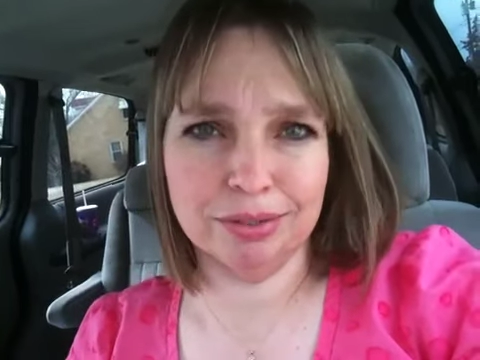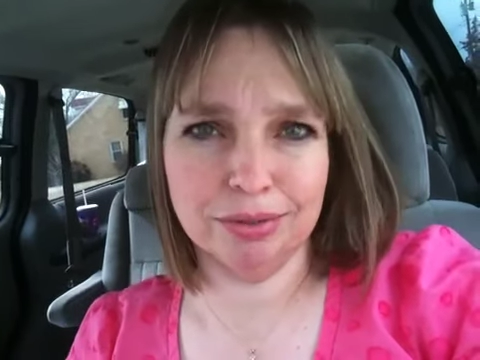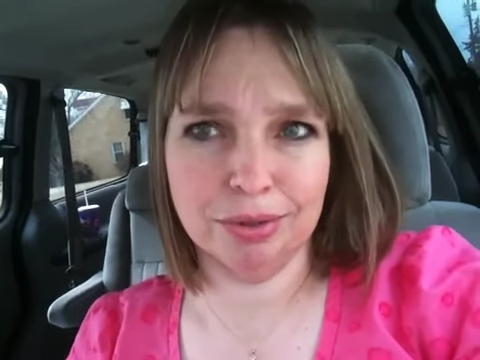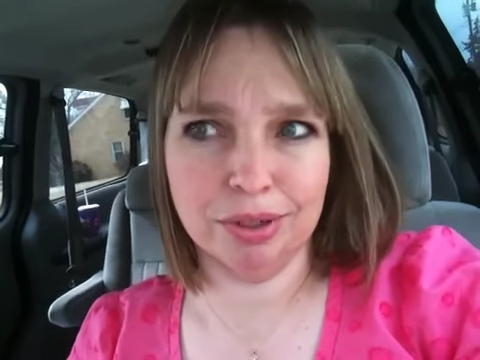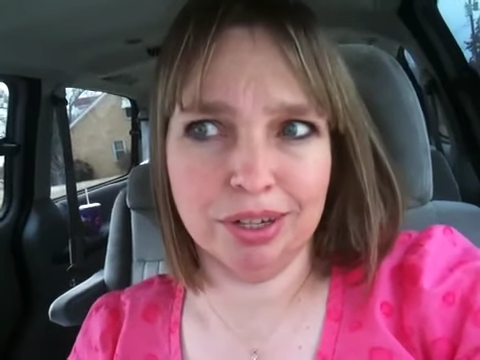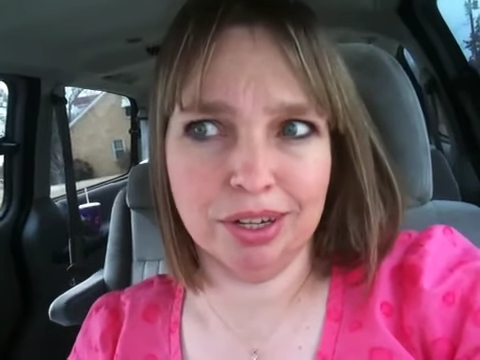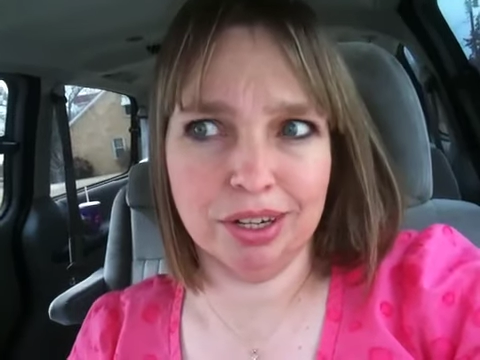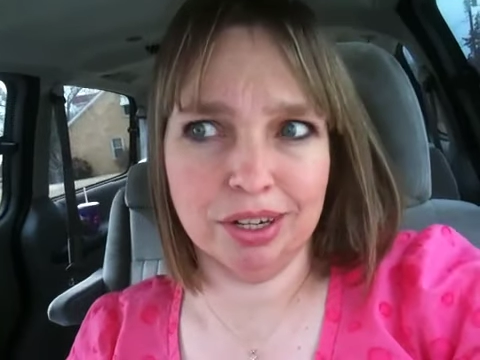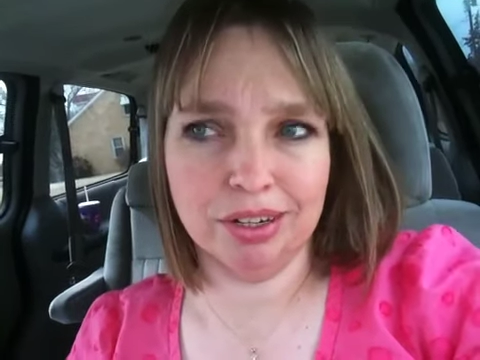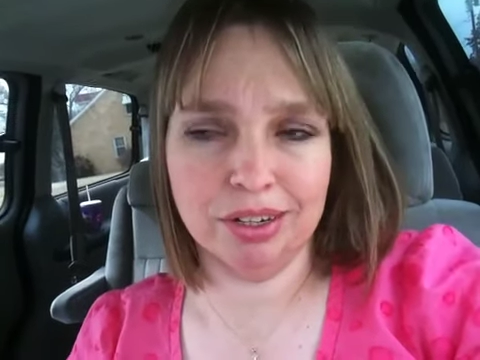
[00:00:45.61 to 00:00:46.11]

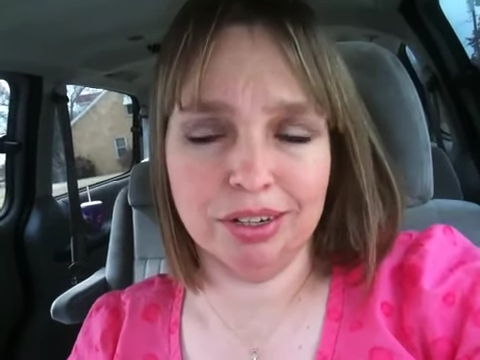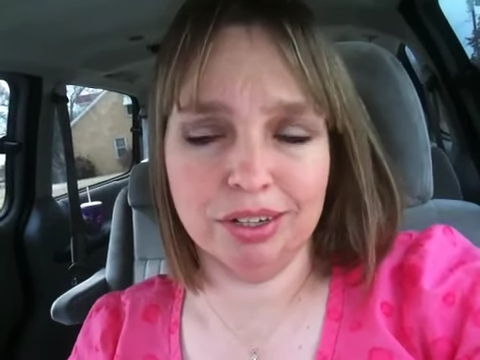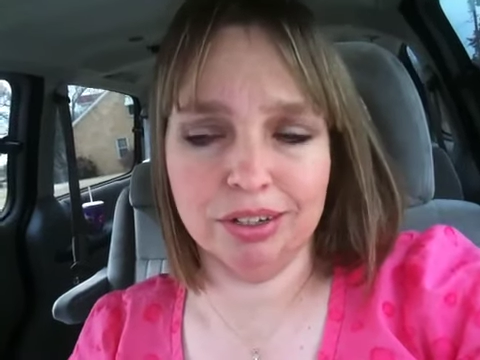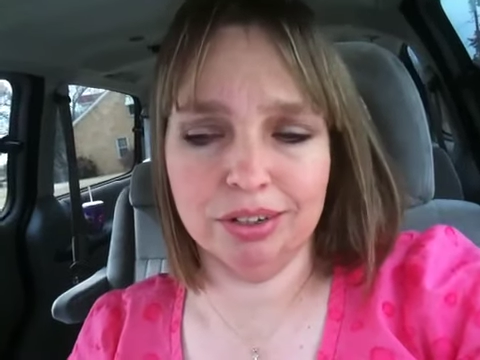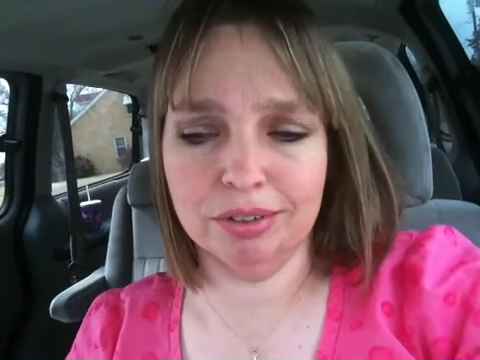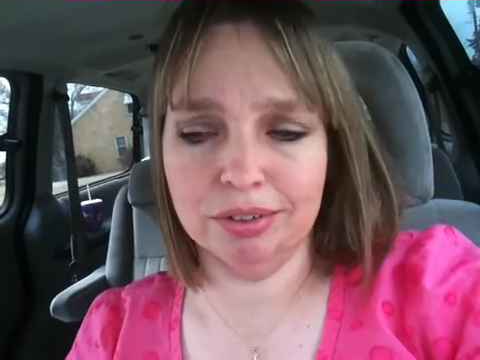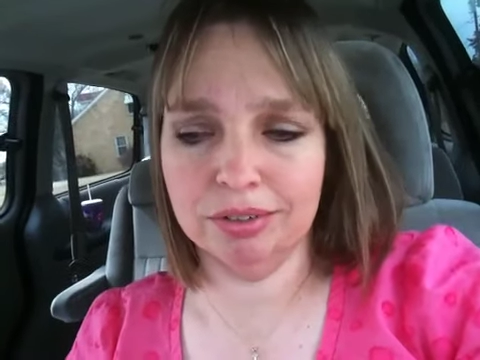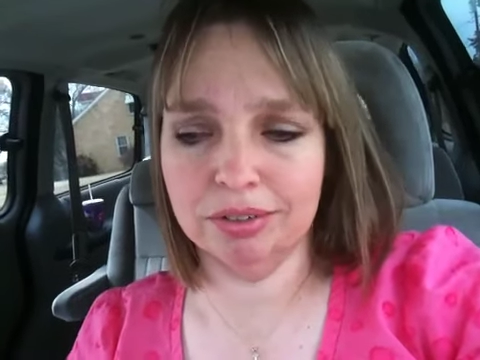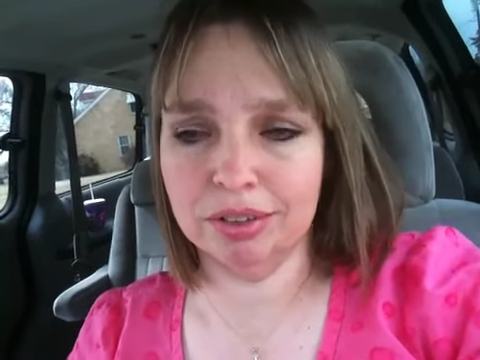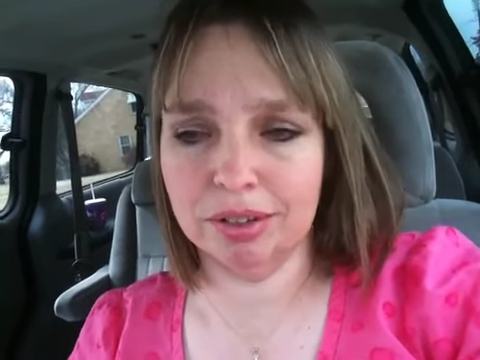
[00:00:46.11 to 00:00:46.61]
What are you going
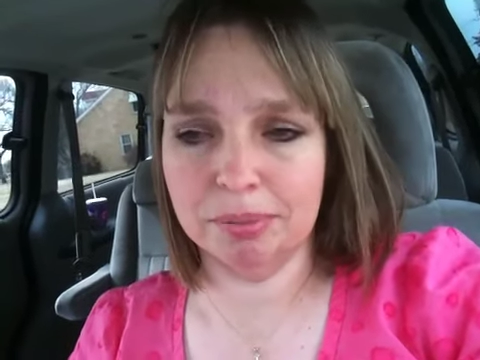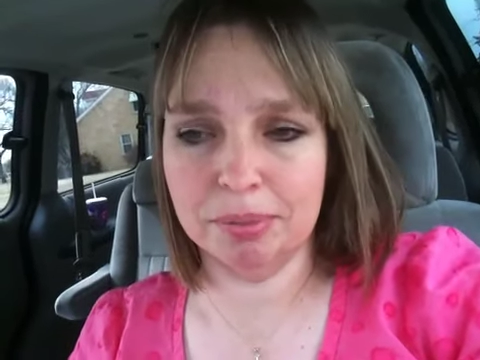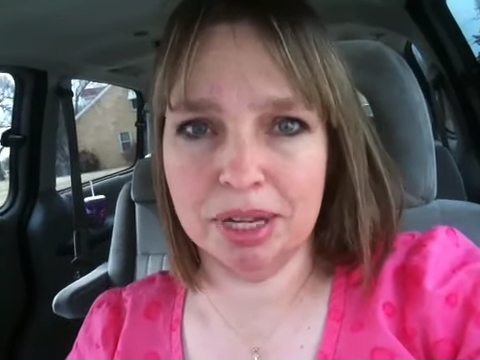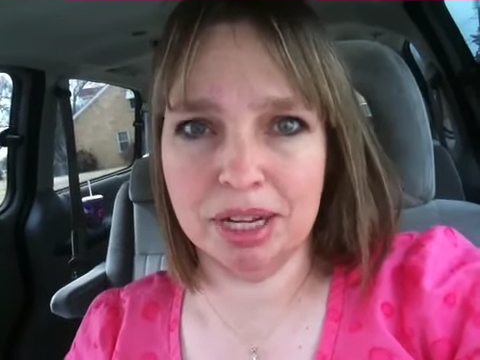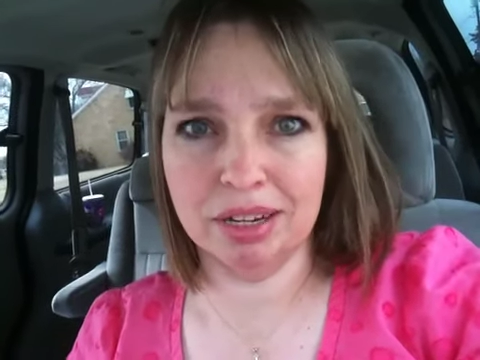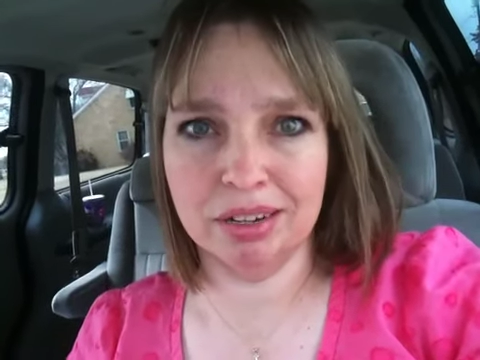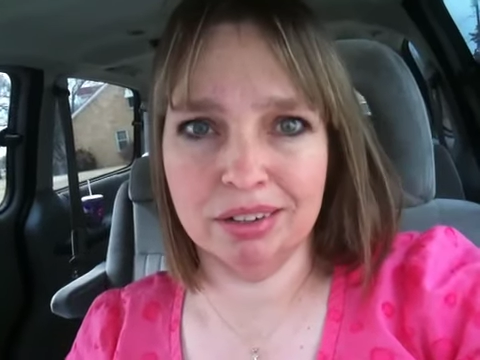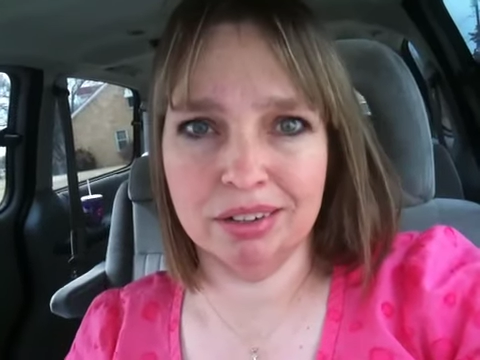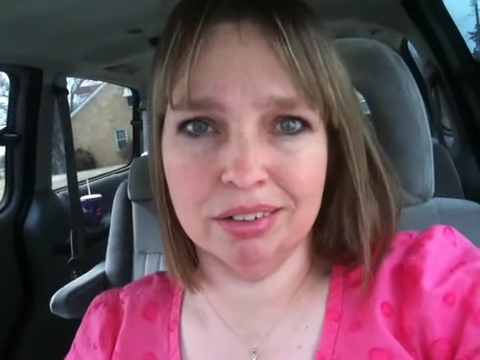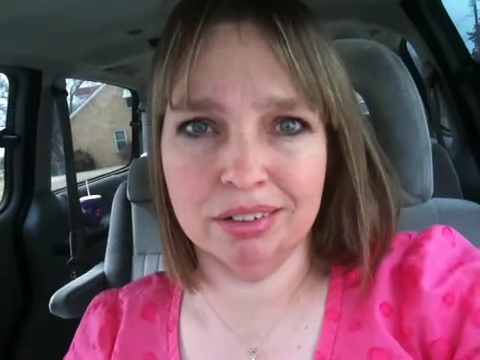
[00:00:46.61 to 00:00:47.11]
to do? I
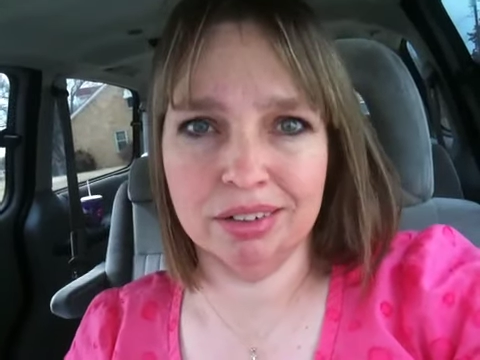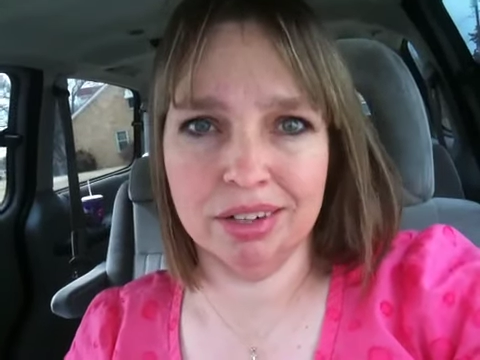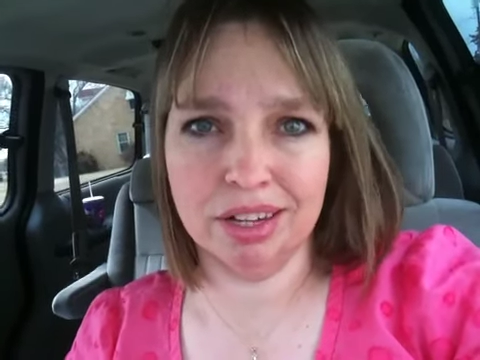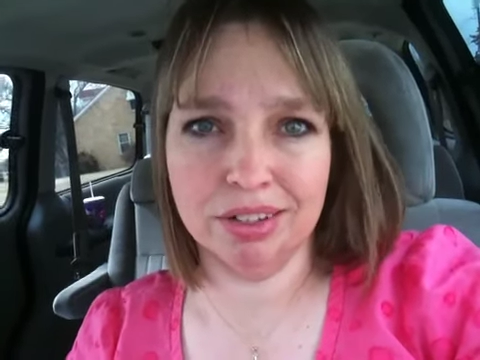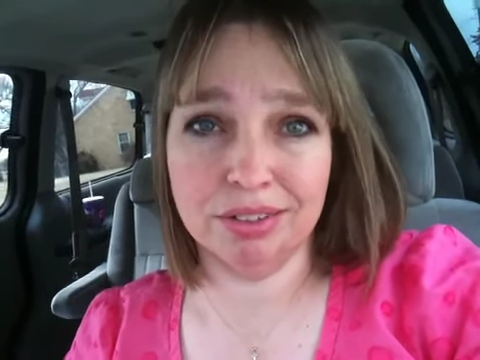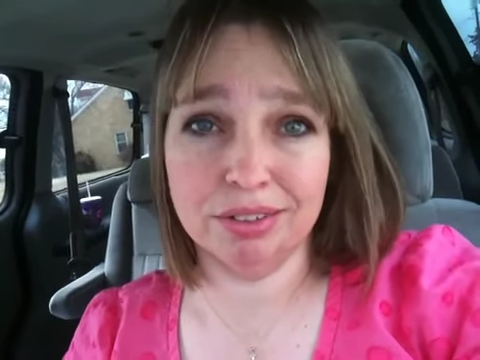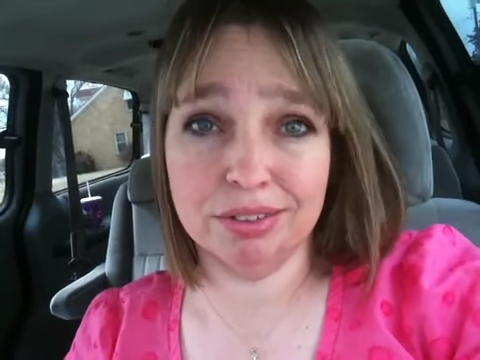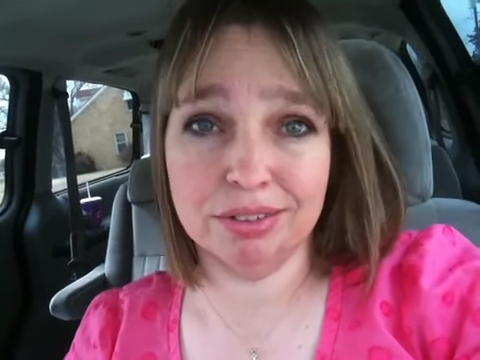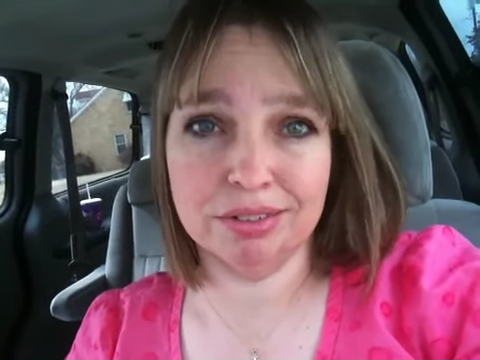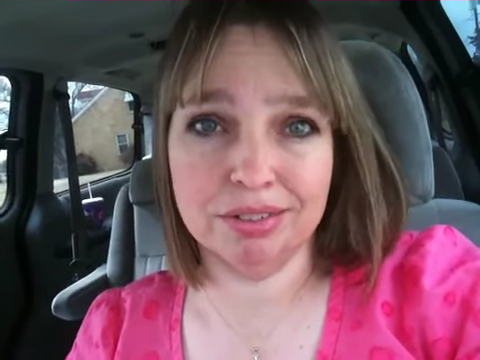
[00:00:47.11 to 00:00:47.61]
mean,
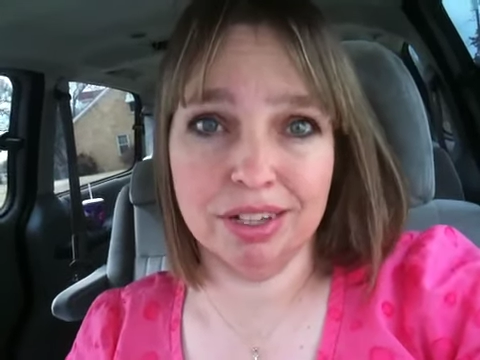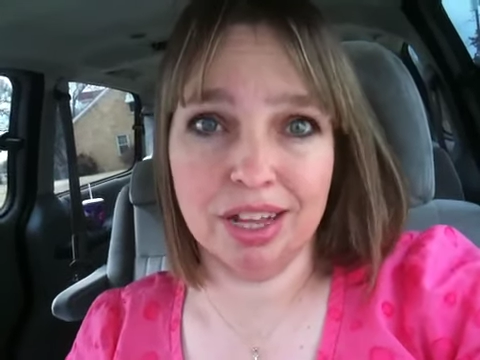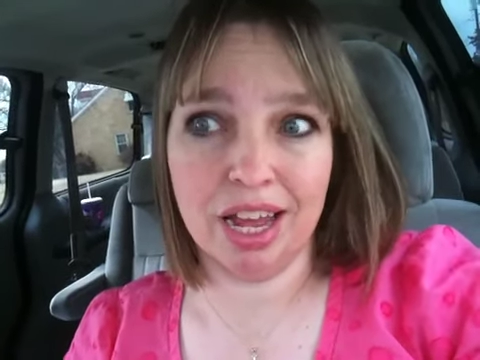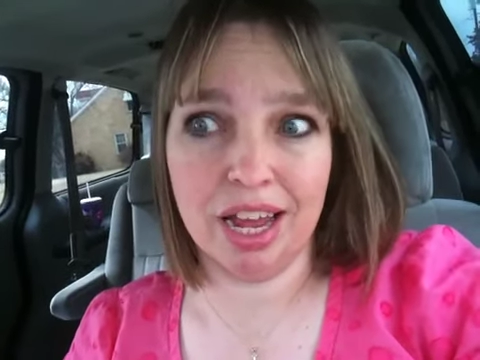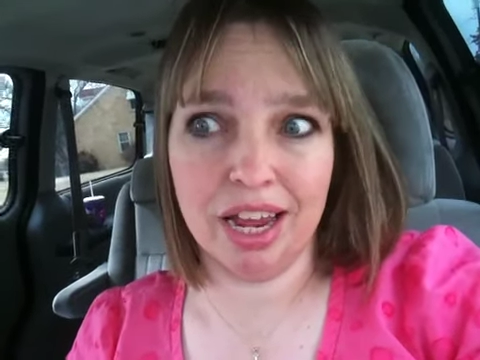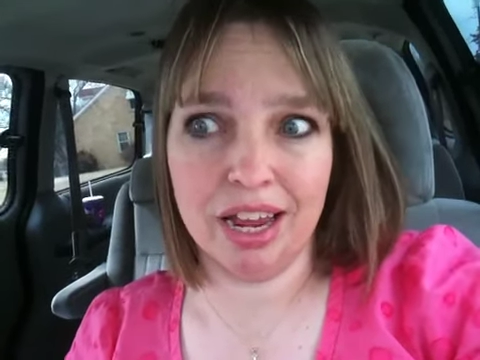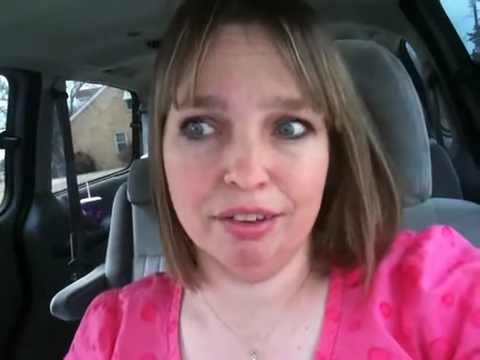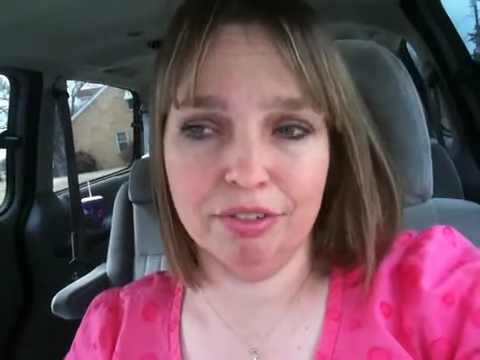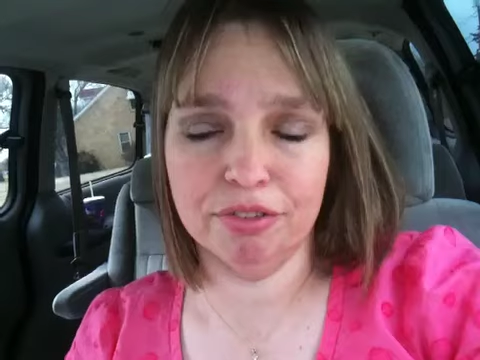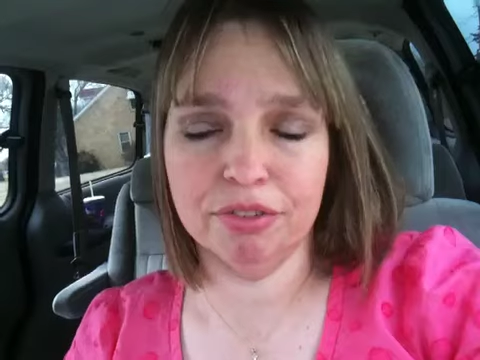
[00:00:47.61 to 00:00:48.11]
it's
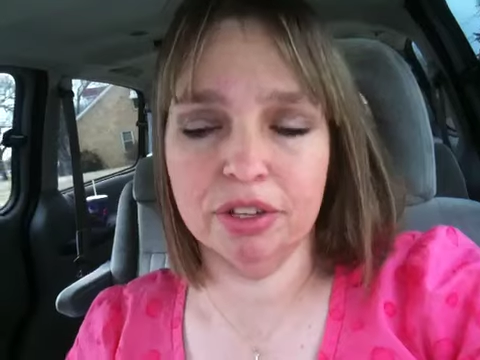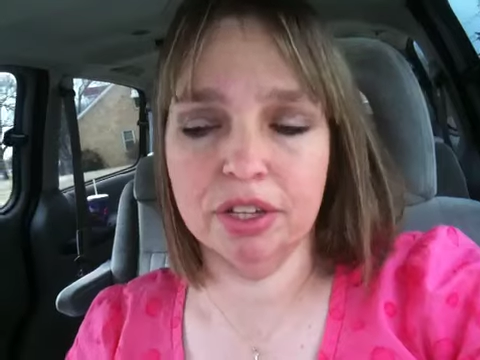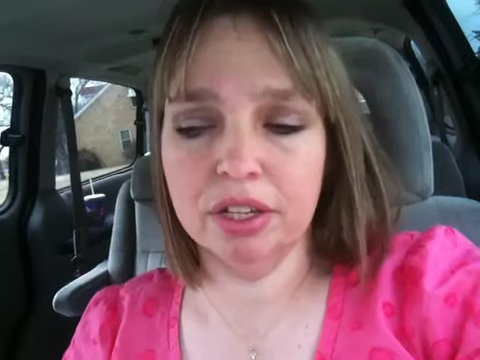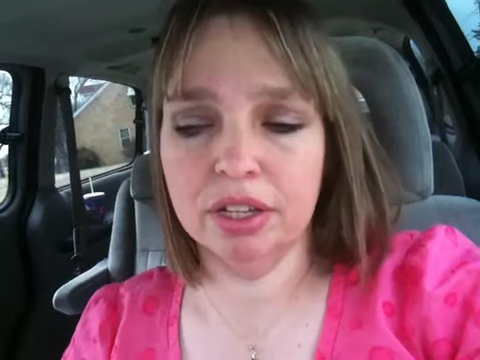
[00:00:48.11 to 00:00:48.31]
life.